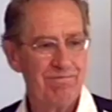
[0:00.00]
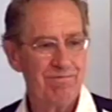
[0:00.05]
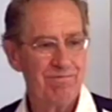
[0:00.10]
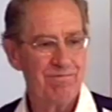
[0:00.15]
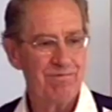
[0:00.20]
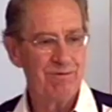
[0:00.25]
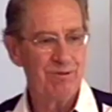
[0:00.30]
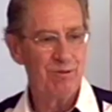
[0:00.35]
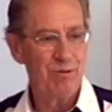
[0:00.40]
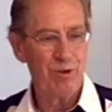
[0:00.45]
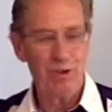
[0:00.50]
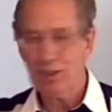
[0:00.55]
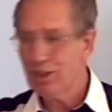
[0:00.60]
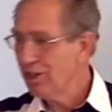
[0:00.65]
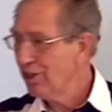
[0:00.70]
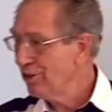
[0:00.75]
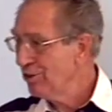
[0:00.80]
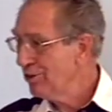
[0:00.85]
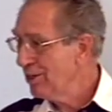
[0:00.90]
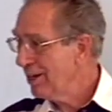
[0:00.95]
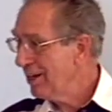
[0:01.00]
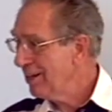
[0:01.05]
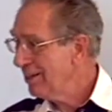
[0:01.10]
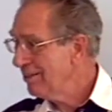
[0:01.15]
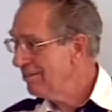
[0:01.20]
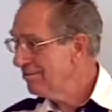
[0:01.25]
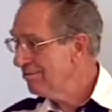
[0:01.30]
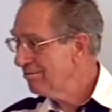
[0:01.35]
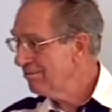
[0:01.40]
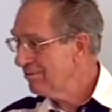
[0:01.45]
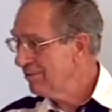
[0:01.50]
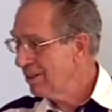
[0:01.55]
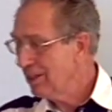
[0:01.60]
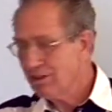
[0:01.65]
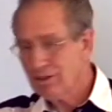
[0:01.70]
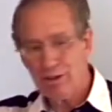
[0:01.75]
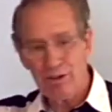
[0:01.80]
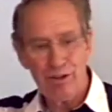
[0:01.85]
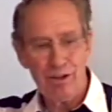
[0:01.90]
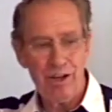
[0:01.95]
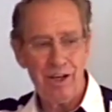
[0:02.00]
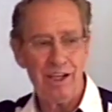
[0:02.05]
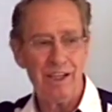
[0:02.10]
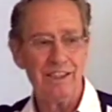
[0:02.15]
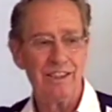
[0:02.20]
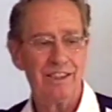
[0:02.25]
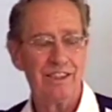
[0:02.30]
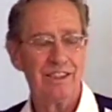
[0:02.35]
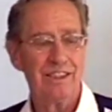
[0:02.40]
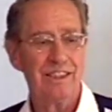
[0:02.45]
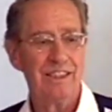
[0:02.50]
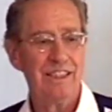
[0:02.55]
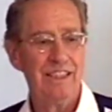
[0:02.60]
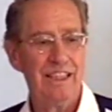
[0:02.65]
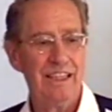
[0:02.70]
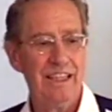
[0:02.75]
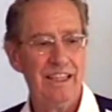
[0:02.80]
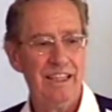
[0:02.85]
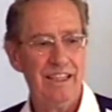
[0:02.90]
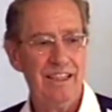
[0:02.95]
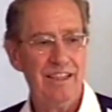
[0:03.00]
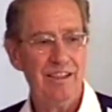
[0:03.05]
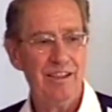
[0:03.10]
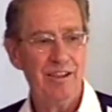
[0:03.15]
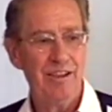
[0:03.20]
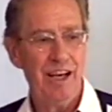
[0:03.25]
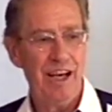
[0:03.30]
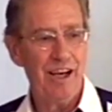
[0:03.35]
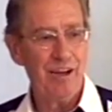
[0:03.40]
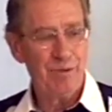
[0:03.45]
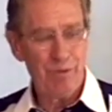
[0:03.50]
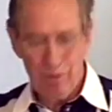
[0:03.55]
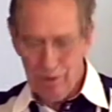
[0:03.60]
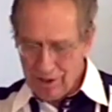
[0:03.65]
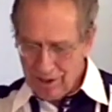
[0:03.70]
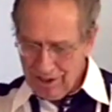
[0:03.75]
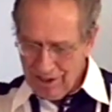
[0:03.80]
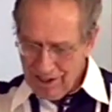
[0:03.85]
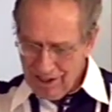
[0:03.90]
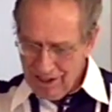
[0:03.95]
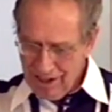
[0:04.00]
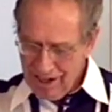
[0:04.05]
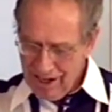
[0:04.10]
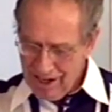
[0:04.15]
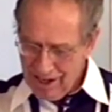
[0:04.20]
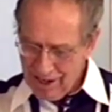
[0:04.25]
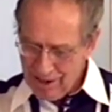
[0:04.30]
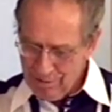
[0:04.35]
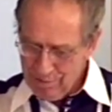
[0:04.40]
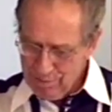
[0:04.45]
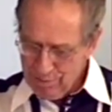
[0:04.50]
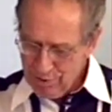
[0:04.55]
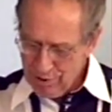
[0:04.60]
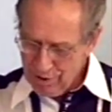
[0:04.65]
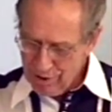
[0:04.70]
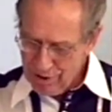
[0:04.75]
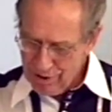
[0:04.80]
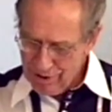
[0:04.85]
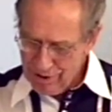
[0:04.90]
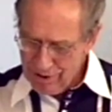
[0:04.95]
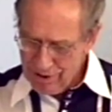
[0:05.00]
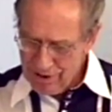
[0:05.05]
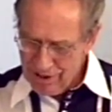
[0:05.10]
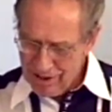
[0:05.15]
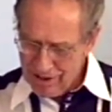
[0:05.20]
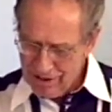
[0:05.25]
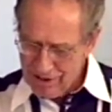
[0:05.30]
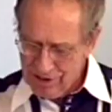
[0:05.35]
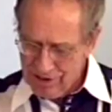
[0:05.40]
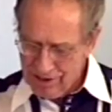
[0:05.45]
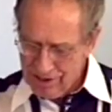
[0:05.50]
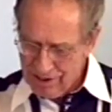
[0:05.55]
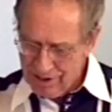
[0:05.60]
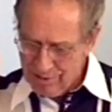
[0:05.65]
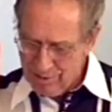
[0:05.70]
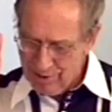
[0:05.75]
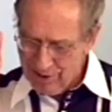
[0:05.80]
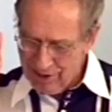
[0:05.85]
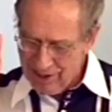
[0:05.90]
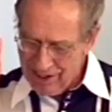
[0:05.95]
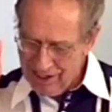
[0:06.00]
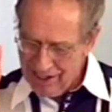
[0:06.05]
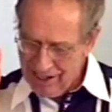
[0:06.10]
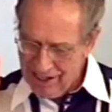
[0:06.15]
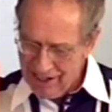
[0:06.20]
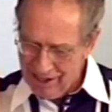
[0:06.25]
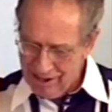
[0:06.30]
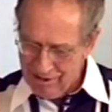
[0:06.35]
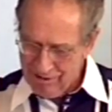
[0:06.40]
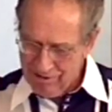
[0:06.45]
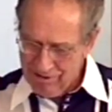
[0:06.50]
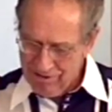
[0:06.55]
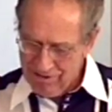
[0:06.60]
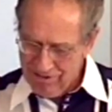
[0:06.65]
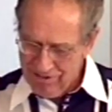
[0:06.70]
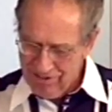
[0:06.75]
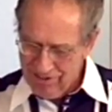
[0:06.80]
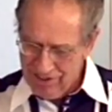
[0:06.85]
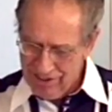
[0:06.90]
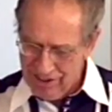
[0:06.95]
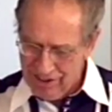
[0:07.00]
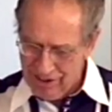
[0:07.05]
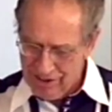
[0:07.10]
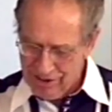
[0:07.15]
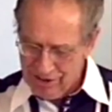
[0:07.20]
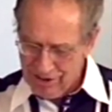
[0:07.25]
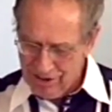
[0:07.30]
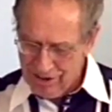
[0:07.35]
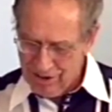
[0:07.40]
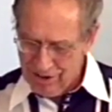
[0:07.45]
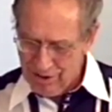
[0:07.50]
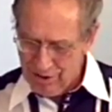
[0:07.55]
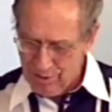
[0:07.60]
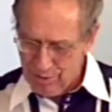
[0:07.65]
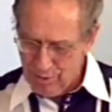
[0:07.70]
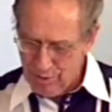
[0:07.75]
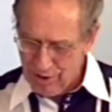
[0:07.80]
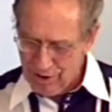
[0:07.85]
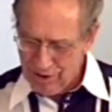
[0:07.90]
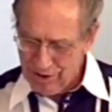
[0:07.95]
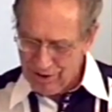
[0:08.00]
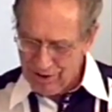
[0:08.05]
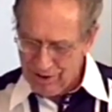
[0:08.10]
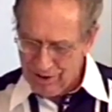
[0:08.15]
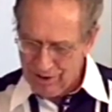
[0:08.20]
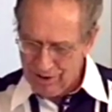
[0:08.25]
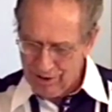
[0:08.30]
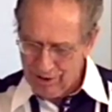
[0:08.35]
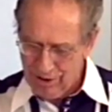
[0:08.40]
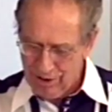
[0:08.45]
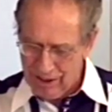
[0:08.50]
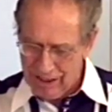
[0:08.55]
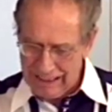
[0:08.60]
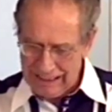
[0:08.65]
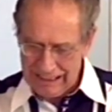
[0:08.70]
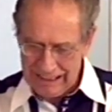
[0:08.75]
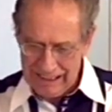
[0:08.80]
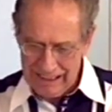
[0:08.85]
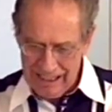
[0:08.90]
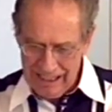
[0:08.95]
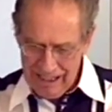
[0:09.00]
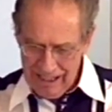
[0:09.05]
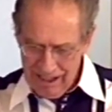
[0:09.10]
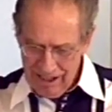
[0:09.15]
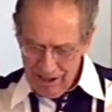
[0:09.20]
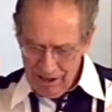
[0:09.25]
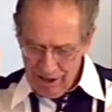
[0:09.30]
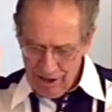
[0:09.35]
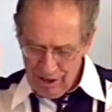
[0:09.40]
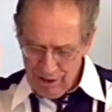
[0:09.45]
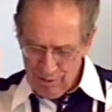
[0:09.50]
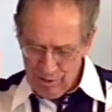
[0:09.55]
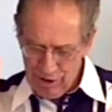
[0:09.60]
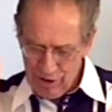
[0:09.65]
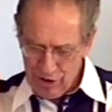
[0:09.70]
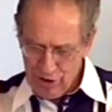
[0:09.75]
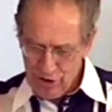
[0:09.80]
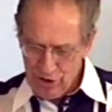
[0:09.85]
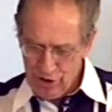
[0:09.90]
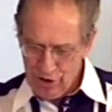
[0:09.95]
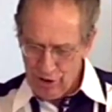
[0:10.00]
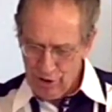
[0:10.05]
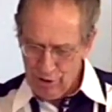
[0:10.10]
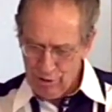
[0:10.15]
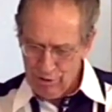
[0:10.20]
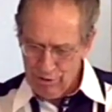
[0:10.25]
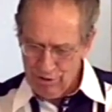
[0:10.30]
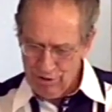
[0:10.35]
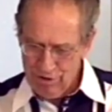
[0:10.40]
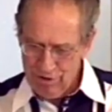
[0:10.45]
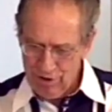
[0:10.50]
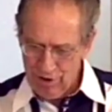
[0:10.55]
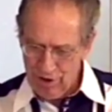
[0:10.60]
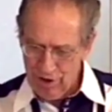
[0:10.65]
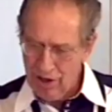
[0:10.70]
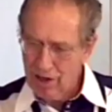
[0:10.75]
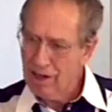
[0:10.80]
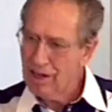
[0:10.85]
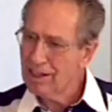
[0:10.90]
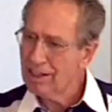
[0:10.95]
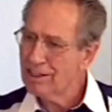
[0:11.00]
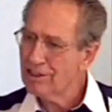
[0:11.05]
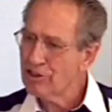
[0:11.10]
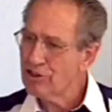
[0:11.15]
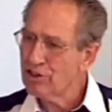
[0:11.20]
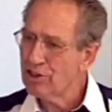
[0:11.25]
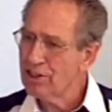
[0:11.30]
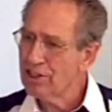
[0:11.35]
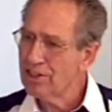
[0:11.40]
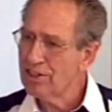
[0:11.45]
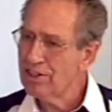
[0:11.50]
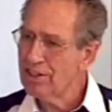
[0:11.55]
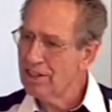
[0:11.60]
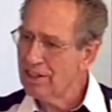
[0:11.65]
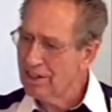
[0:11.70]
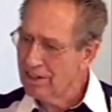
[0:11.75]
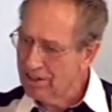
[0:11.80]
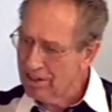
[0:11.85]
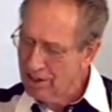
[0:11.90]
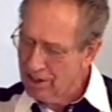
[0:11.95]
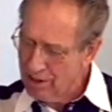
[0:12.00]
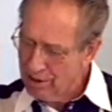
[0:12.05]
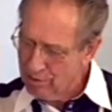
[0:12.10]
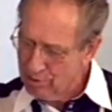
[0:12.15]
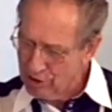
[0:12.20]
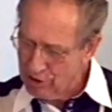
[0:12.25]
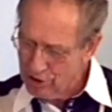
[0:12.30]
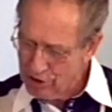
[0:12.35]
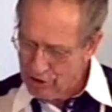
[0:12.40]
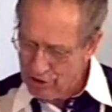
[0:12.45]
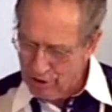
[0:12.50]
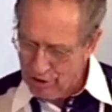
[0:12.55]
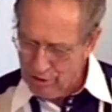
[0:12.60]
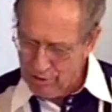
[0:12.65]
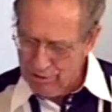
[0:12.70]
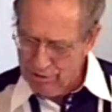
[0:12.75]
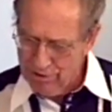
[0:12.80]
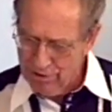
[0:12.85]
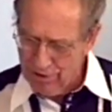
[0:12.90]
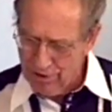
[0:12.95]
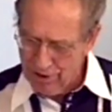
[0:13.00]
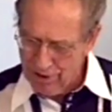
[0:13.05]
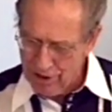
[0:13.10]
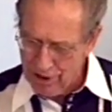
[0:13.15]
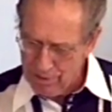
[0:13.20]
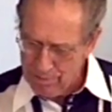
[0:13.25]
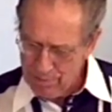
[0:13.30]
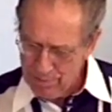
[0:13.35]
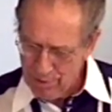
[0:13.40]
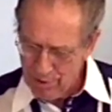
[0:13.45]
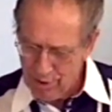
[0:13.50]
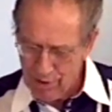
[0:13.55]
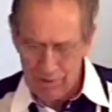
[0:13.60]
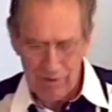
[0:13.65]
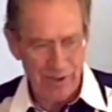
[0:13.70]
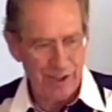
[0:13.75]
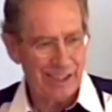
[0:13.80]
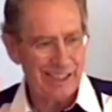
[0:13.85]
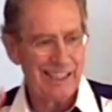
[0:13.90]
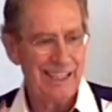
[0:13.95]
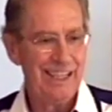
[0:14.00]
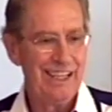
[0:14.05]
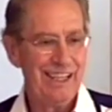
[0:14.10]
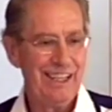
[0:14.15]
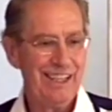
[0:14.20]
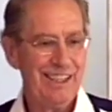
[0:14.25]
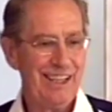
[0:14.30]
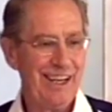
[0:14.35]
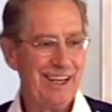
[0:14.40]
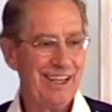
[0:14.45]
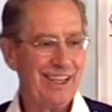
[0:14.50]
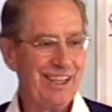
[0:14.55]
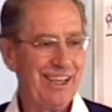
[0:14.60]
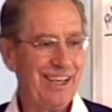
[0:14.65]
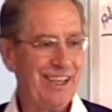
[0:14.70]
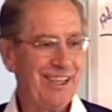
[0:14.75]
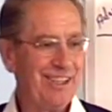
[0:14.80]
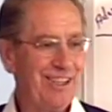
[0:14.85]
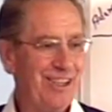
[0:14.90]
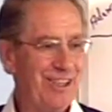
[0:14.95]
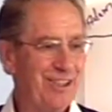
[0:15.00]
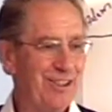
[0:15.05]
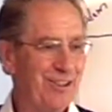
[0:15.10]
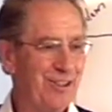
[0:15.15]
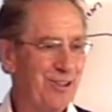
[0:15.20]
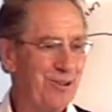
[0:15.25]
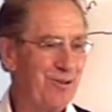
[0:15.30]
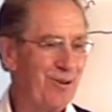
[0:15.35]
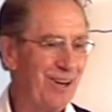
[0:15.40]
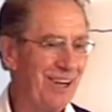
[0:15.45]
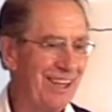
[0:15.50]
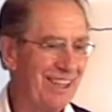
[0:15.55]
where did he do that? At the cross. And when he had purged our sin, when he had finished the work of the cross, it was so flawlessly done, it was so fully perfect that again he could do what?